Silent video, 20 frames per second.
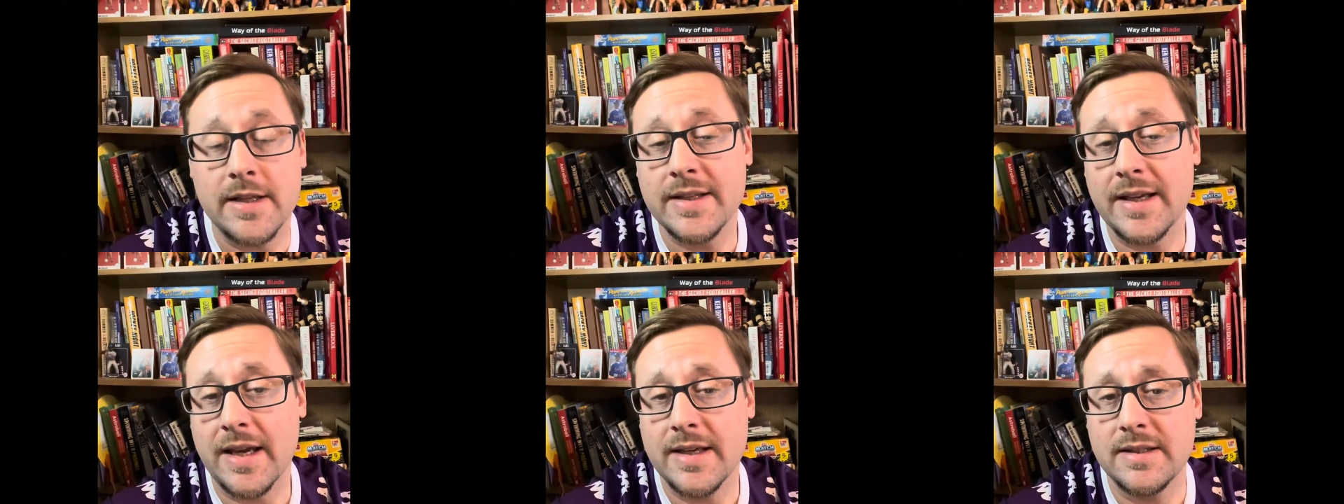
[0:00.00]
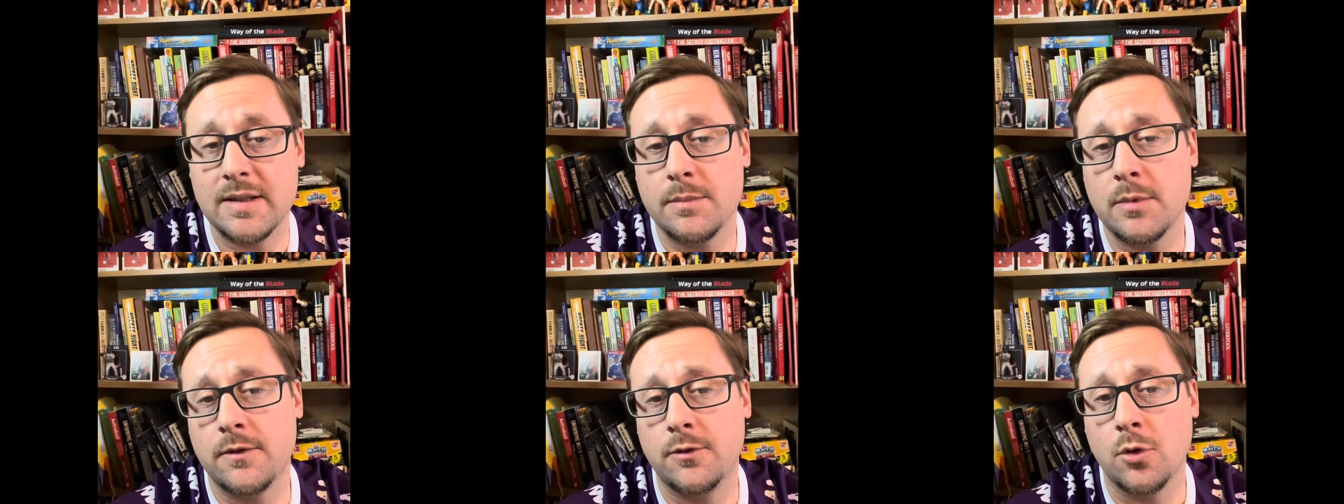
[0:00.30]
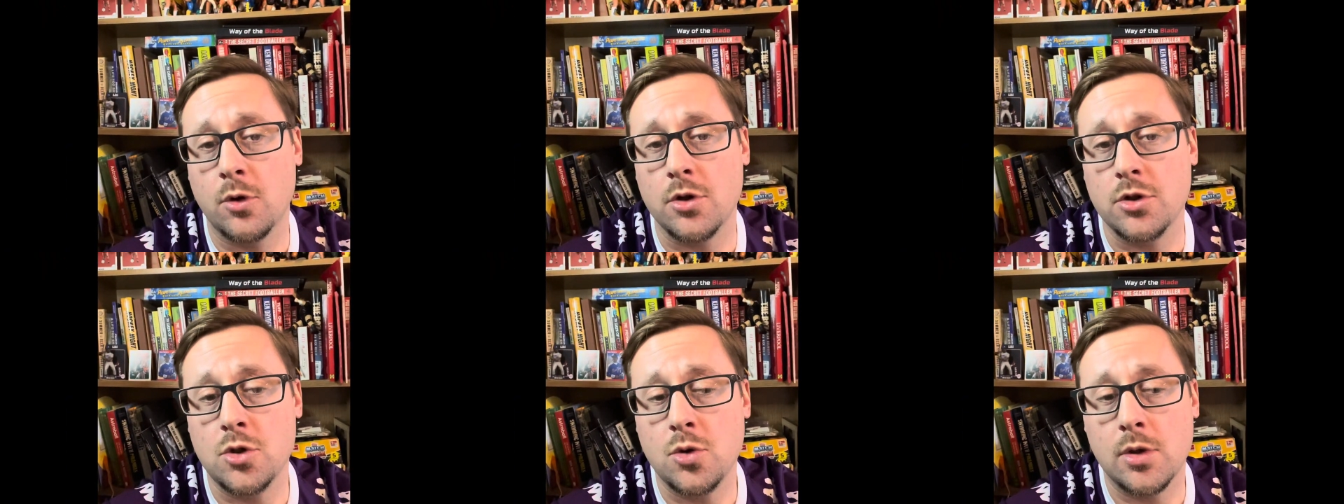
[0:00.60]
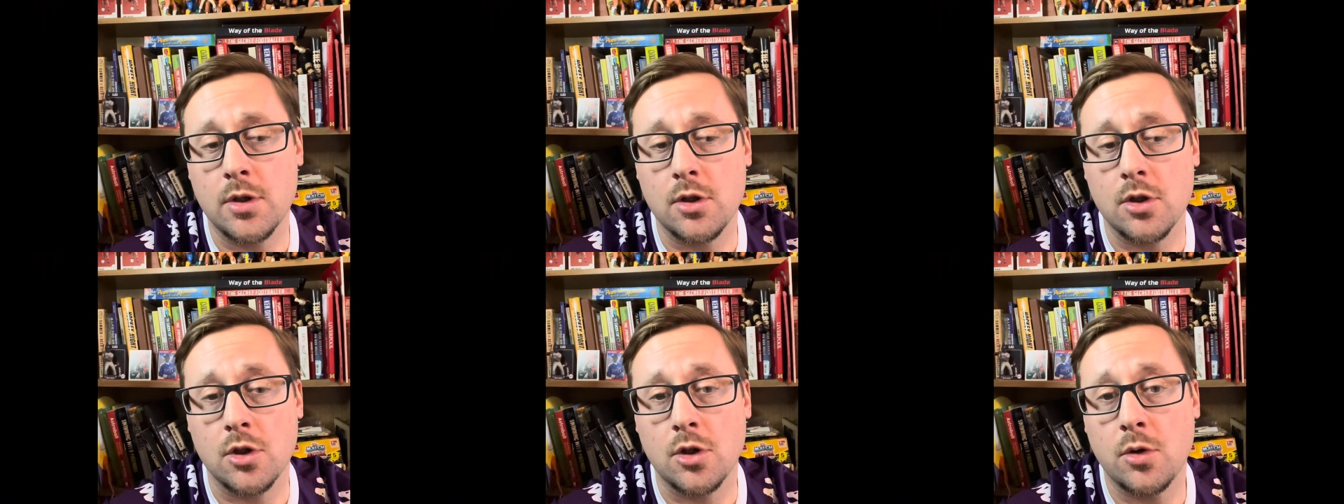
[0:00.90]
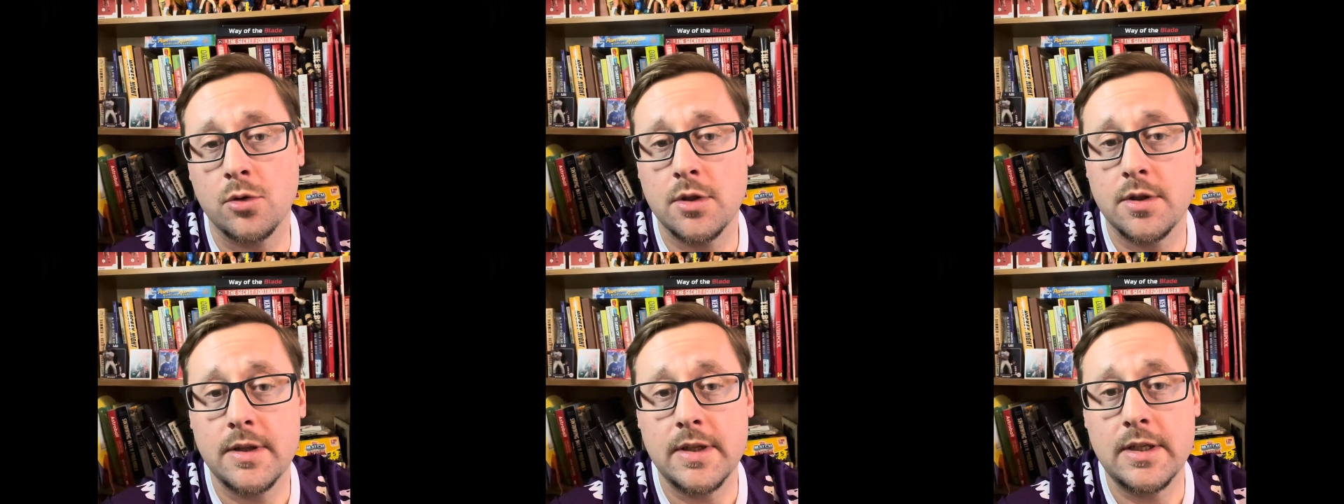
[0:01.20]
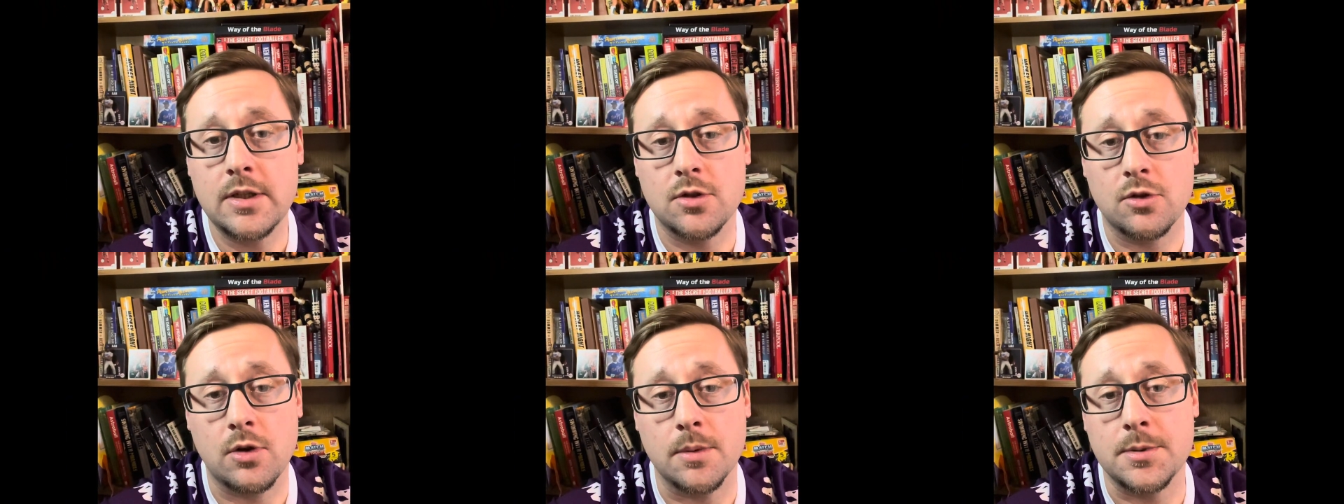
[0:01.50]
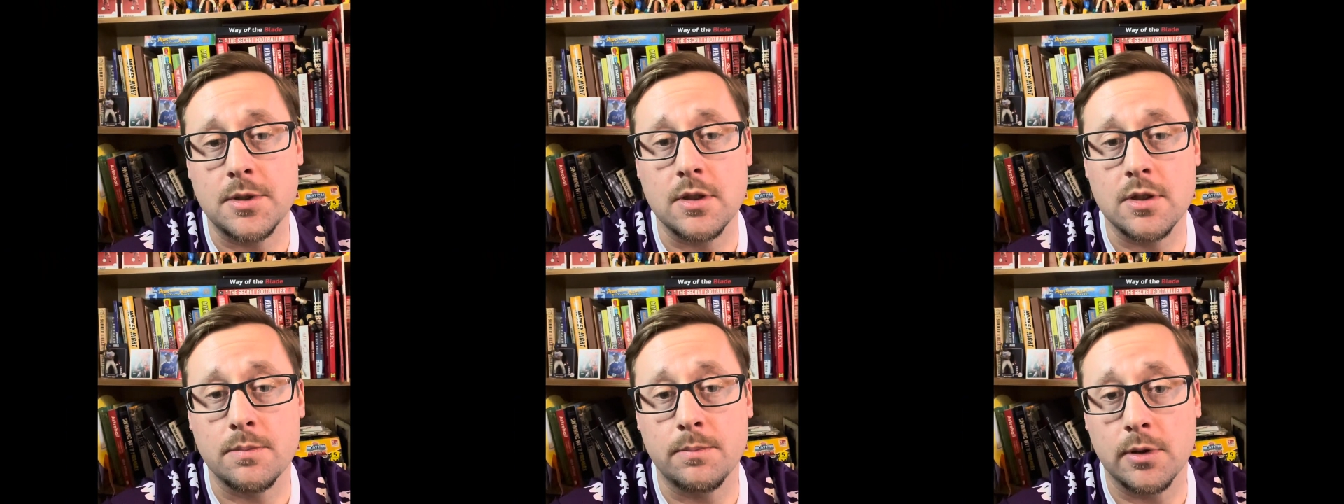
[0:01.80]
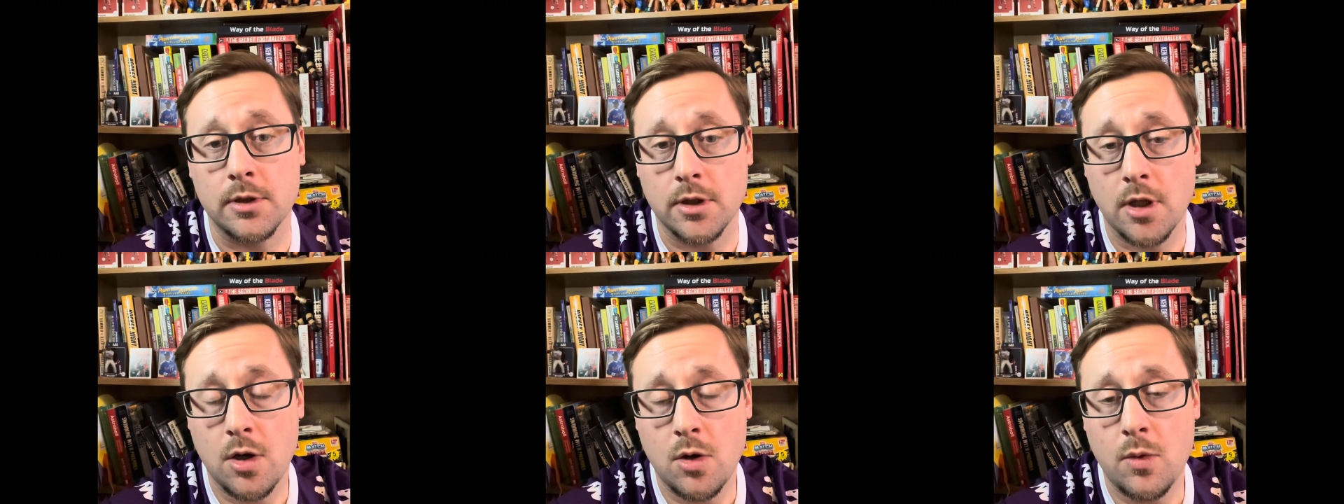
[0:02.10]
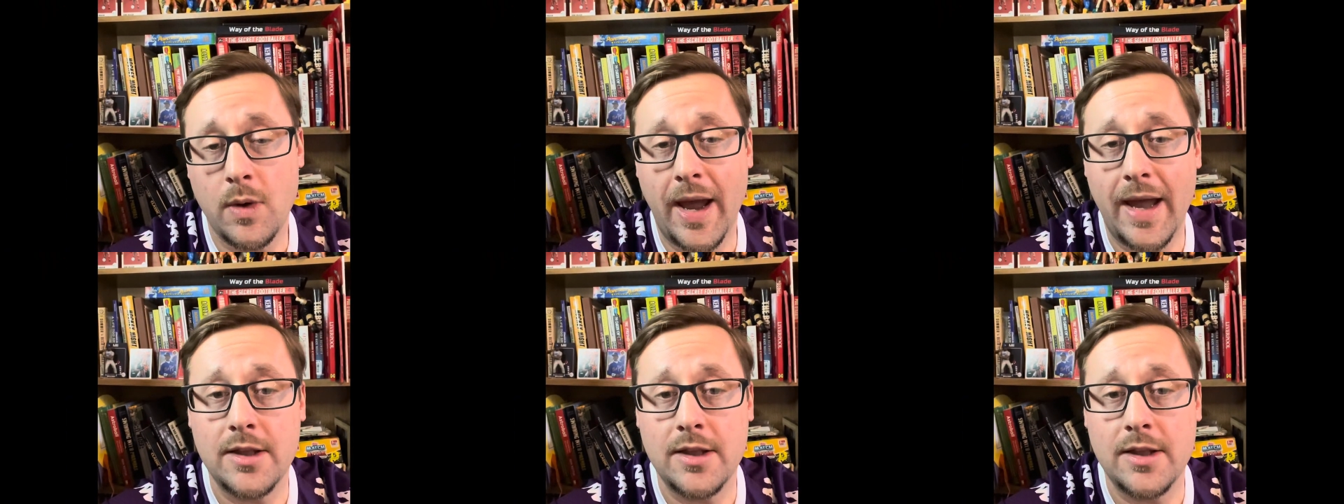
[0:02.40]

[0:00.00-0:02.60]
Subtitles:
like I said before, you can go to the descriptions below